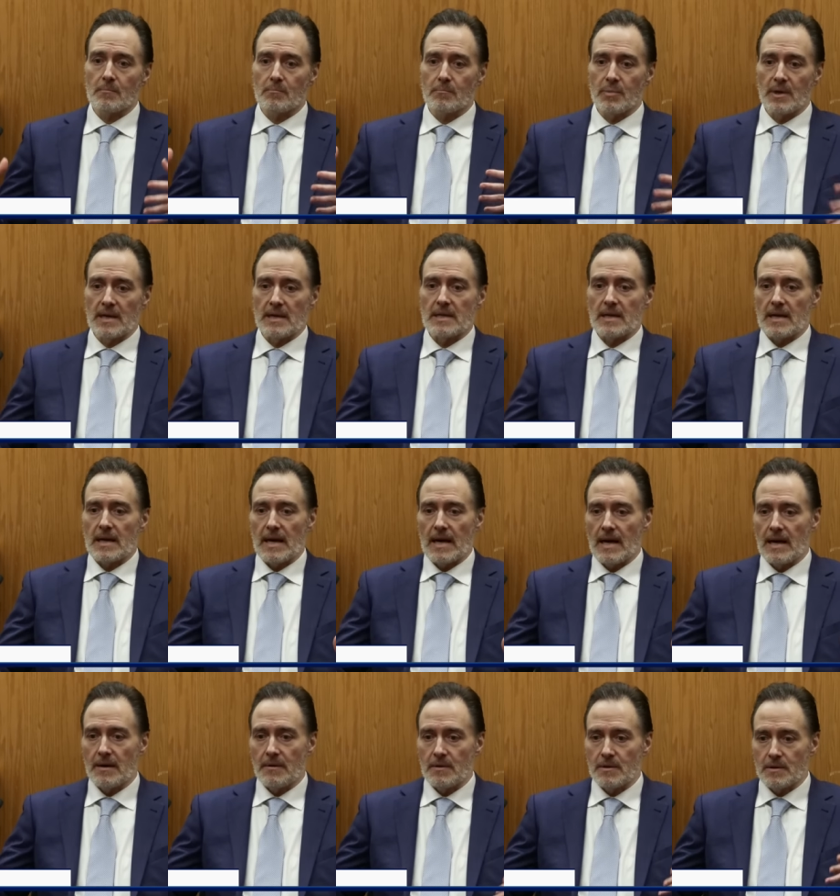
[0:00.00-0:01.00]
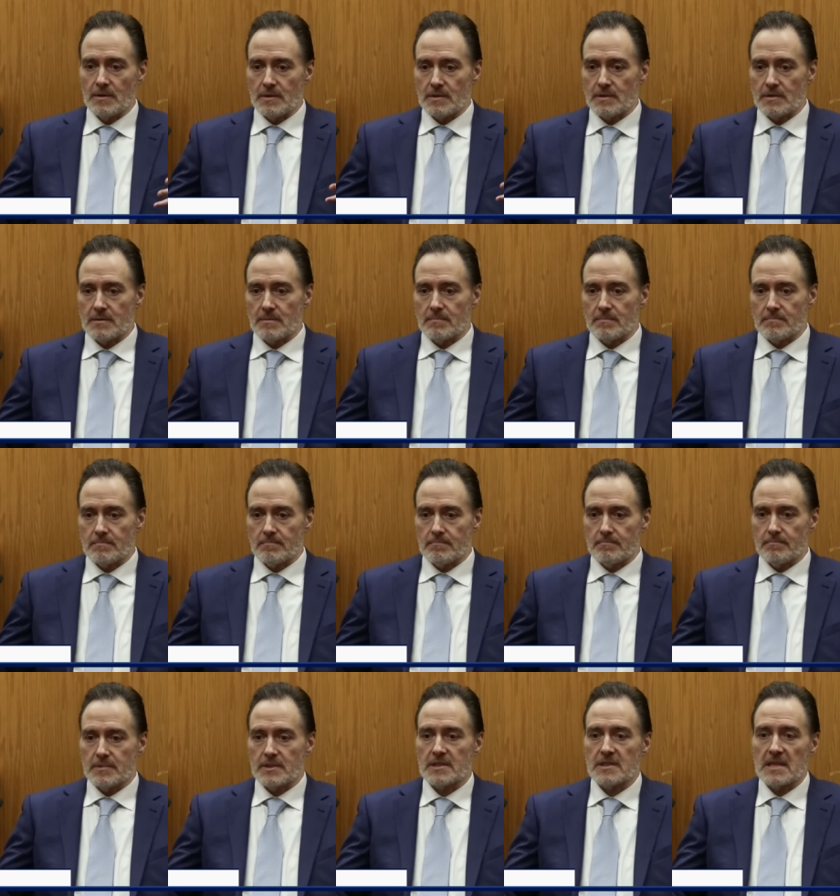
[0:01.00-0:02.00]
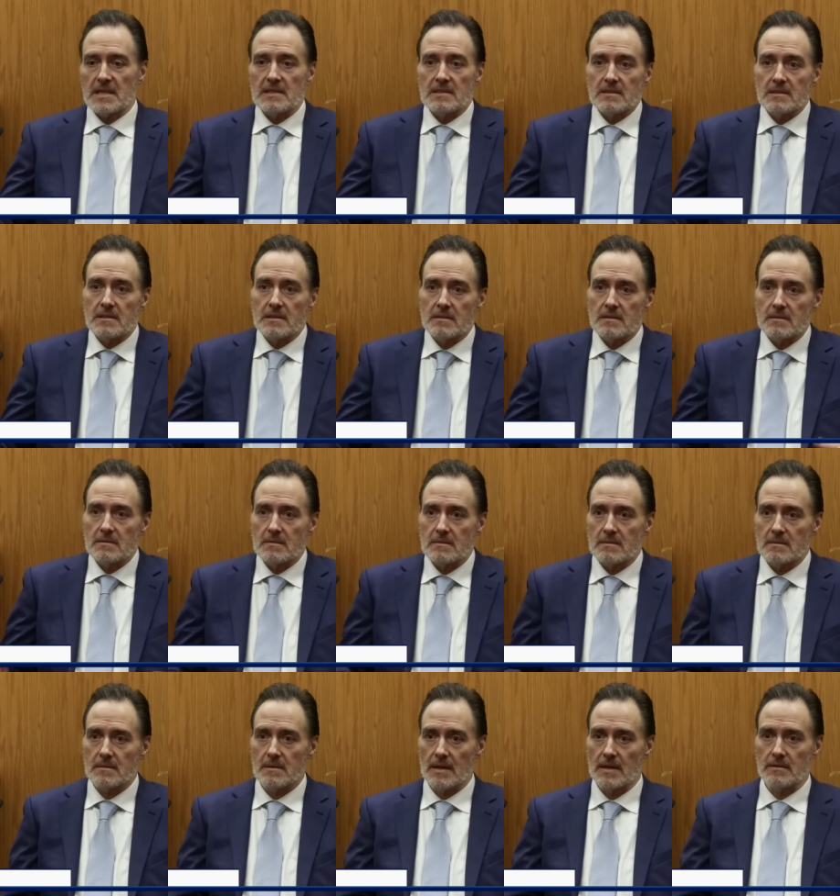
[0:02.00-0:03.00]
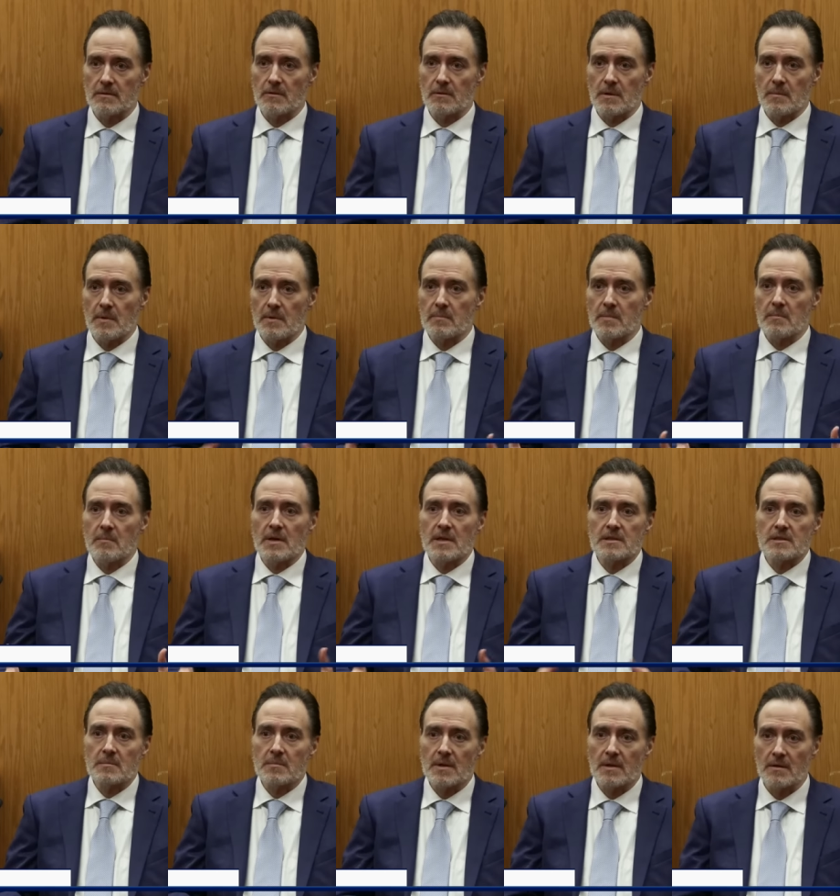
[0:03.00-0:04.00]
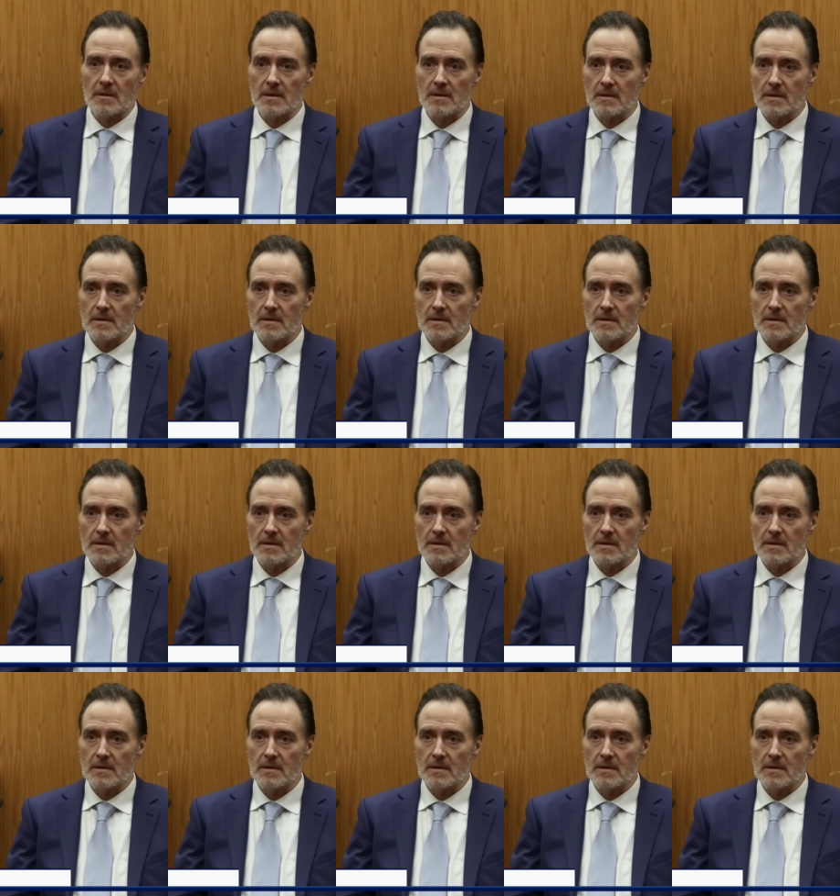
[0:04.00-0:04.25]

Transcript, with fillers: but I was stunned. I don't remember much about it.